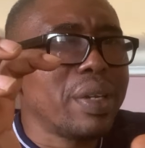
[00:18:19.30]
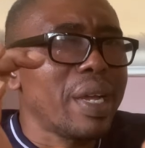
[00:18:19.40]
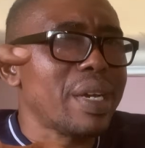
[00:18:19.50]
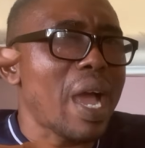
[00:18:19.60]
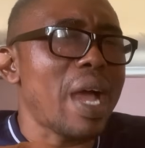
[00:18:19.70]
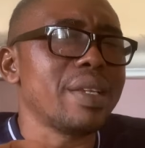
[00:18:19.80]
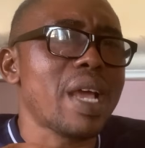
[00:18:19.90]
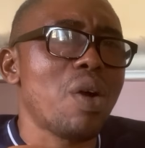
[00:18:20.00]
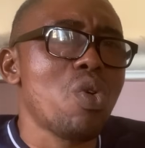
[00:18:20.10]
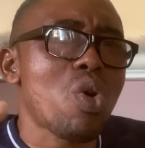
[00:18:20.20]
them that had
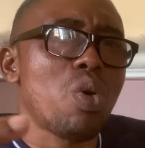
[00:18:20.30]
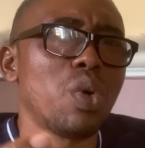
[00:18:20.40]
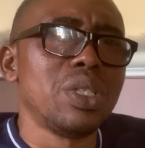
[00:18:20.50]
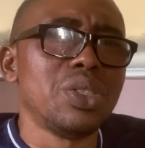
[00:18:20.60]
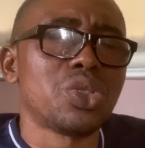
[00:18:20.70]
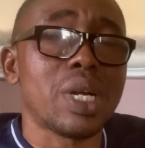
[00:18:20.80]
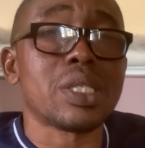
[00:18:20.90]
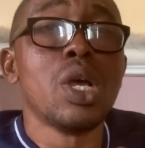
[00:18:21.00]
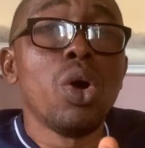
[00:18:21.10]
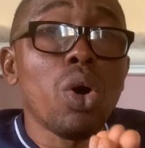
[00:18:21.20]
their own common
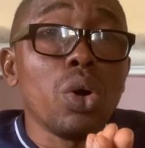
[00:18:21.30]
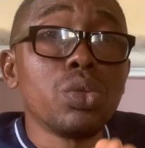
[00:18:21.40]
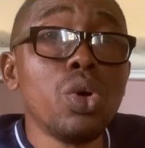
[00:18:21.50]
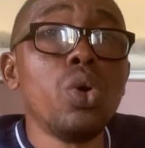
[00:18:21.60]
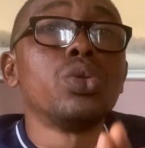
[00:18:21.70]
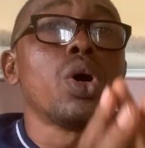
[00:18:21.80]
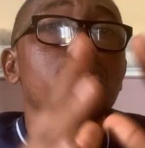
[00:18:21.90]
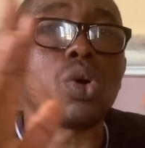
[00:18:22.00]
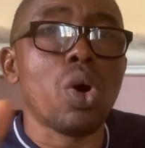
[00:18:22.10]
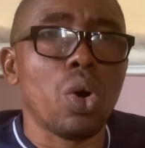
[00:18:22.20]
interest. Although
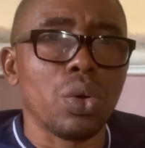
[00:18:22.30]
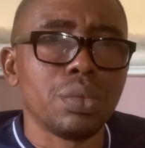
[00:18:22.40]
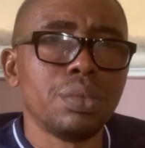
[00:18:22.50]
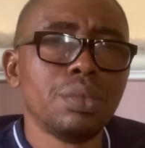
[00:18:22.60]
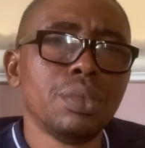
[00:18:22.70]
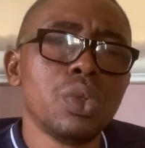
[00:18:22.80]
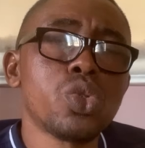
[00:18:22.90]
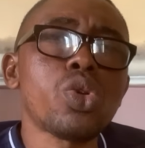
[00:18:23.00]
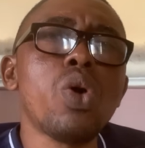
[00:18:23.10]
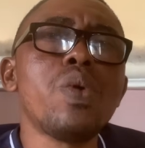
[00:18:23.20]
not all.
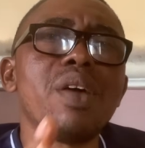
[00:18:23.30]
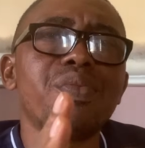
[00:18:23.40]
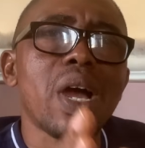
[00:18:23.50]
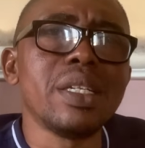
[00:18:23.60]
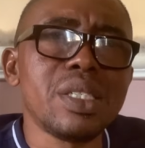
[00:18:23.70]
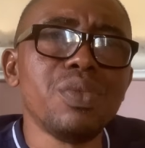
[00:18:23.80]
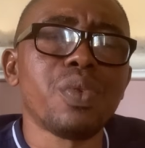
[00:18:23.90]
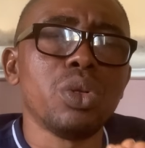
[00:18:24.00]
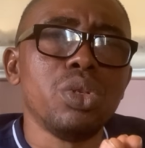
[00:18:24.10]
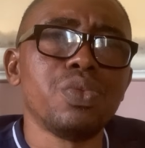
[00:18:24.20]
Some were fighting
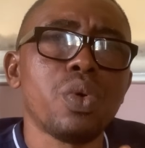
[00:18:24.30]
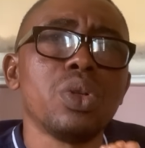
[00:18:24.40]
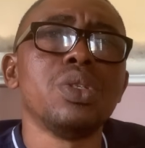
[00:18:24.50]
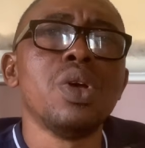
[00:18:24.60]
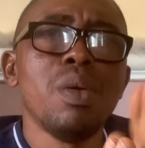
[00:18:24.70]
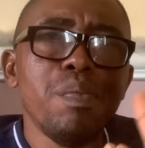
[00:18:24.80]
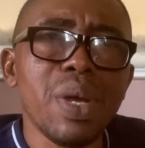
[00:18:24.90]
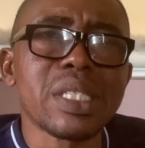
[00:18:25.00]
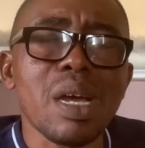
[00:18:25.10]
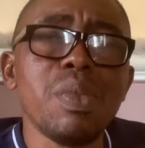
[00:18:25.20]
for
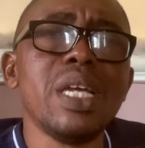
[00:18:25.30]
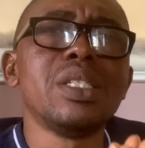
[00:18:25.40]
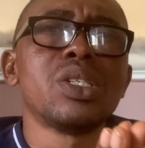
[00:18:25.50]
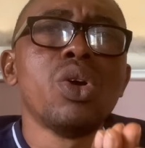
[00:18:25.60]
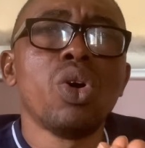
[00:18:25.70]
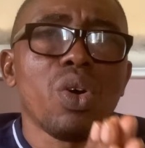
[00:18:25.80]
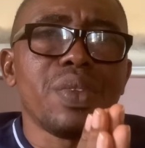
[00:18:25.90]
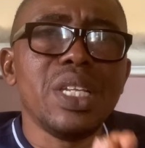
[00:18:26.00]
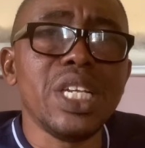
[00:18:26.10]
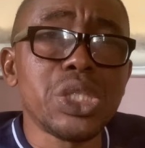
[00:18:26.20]
betterment of
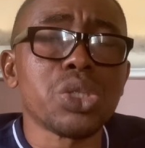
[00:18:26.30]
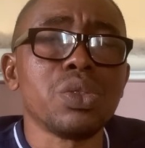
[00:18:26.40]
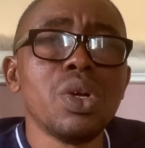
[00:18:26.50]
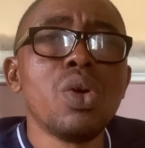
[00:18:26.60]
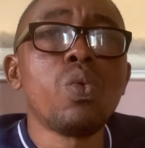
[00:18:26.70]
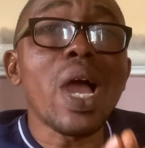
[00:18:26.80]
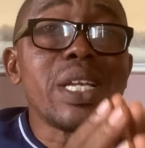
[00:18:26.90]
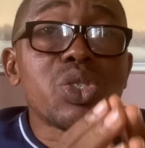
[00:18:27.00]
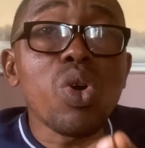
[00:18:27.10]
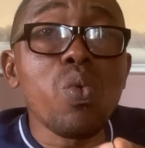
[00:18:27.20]
the nation. While
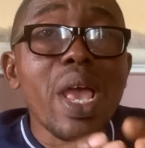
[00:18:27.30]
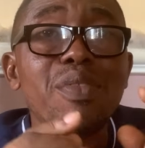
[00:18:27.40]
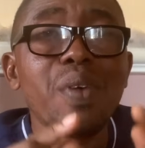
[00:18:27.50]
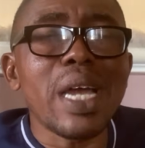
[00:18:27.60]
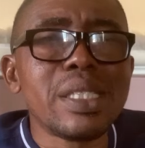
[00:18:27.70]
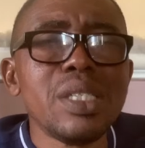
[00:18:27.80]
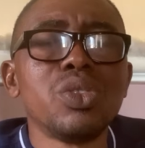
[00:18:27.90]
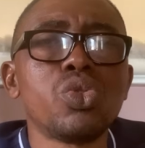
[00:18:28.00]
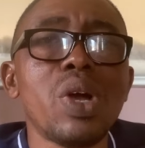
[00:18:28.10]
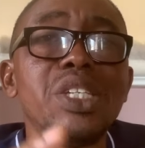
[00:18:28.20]
some were
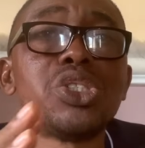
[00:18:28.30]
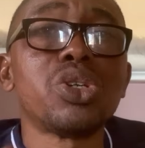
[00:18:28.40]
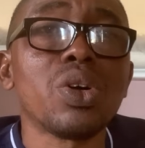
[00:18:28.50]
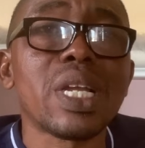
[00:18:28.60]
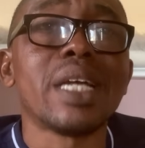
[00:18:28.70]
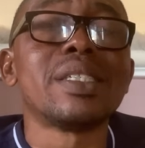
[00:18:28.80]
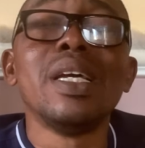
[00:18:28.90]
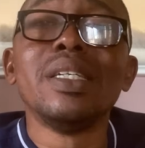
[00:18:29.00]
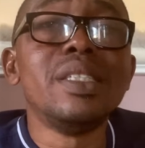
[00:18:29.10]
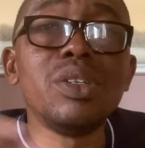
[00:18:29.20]
fighting to ensure that
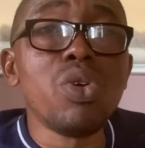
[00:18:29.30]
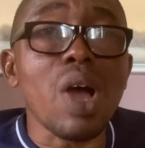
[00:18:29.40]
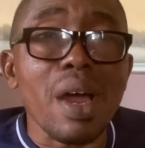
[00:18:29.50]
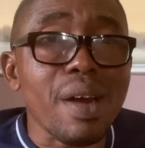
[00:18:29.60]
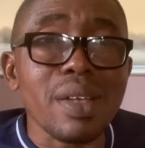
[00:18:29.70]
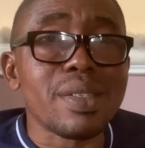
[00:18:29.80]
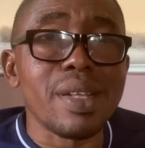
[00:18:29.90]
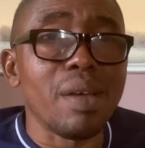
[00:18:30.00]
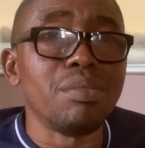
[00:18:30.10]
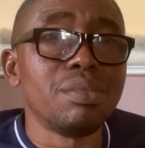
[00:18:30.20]
they don't harass
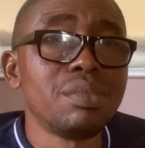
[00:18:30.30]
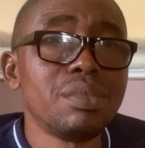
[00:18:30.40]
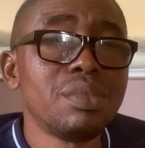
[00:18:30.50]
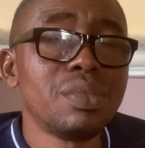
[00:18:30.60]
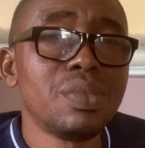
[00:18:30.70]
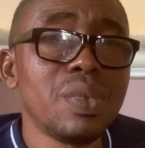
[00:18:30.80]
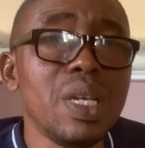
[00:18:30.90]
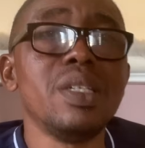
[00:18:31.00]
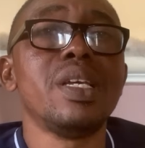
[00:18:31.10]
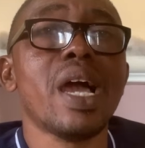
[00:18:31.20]
them
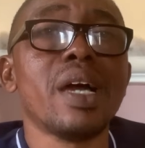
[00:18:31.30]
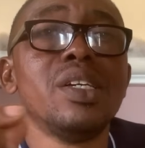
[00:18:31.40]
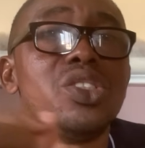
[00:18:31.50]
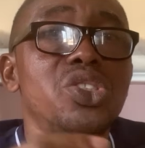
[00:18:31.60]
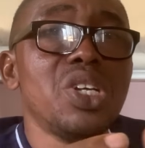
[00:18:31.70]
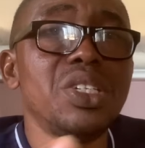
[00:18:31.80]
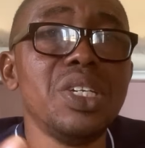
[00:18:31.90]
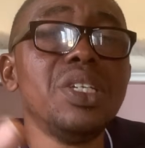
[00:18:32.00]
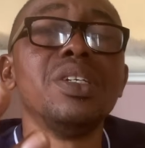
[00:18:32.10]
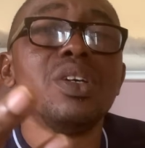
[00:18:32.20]
in their
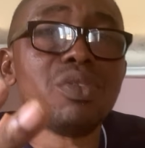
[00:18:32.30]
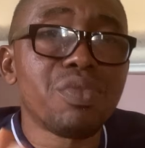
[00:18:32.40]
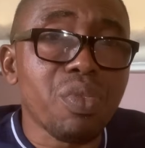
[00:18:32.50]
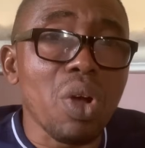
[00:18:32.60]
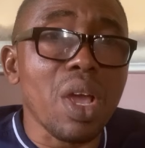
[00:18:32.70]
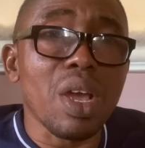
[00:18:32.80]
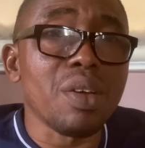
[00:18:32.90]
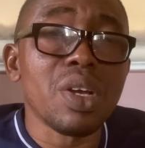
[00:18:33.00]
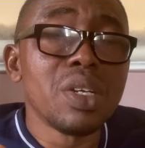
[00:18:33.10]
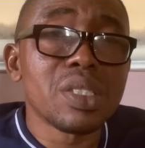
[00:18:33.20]
shady
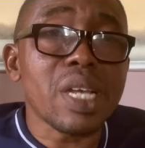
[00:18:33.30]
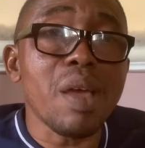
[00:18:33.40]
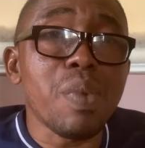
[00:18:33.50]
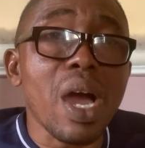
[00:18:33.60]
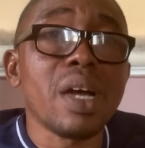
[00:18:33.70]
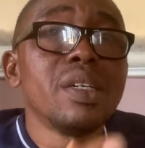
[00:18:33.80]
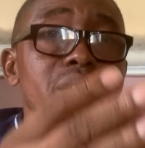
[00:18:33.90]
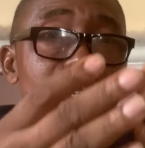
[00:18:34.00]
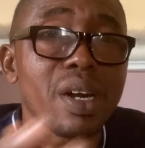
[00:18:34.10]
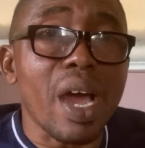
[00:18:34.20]
cyber
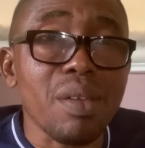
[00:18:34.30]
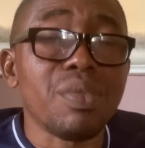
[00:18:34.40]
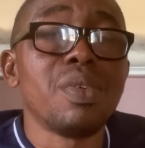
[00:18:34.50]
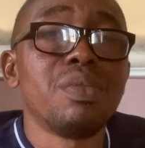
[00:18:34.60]
crime